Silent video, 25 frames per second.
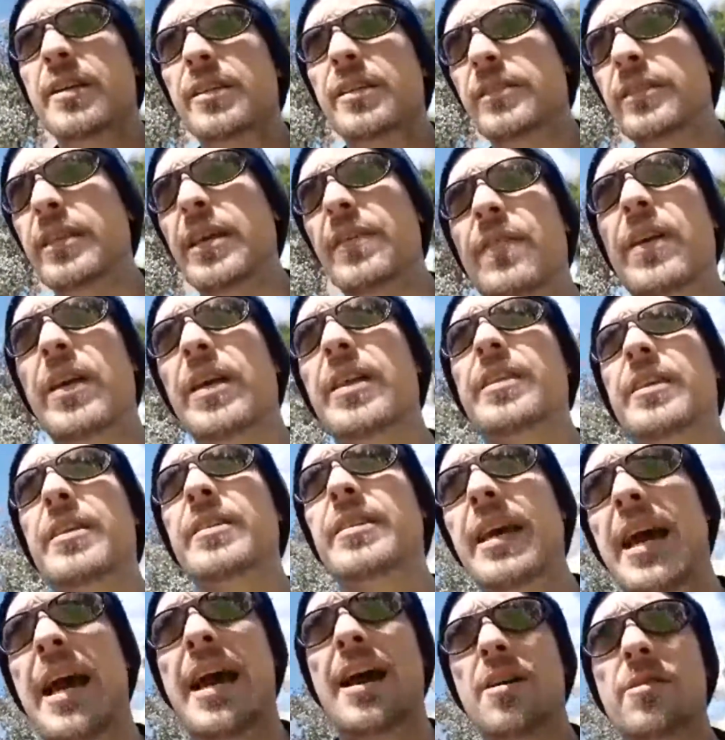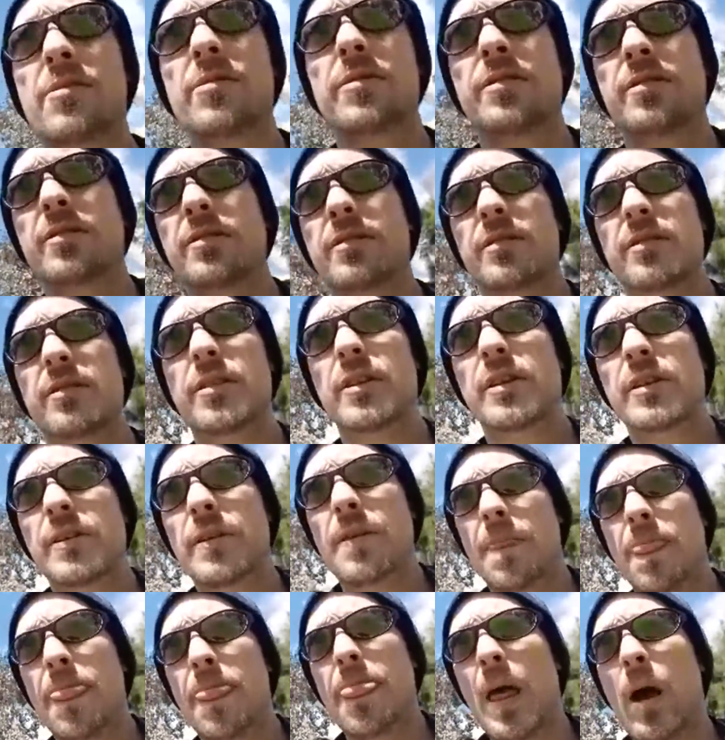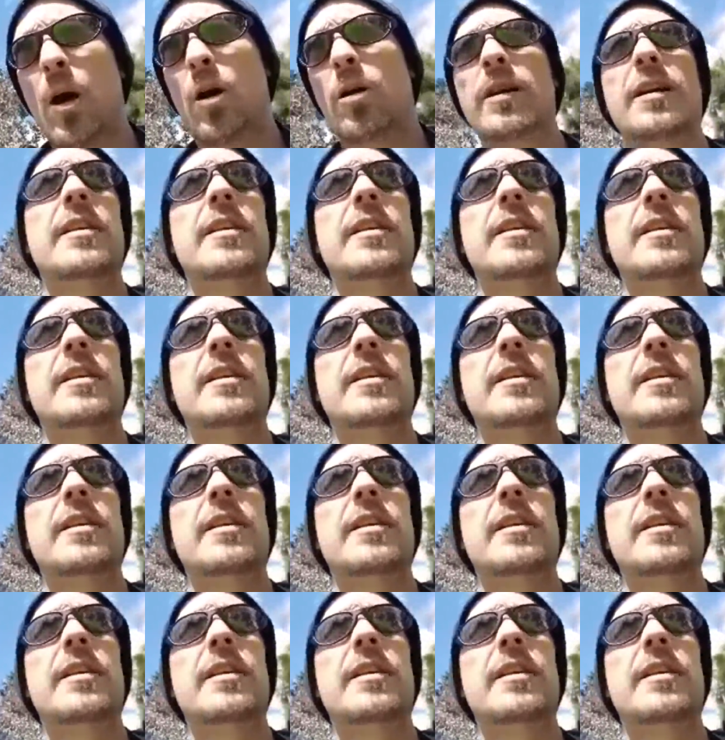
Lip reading: living in this house, or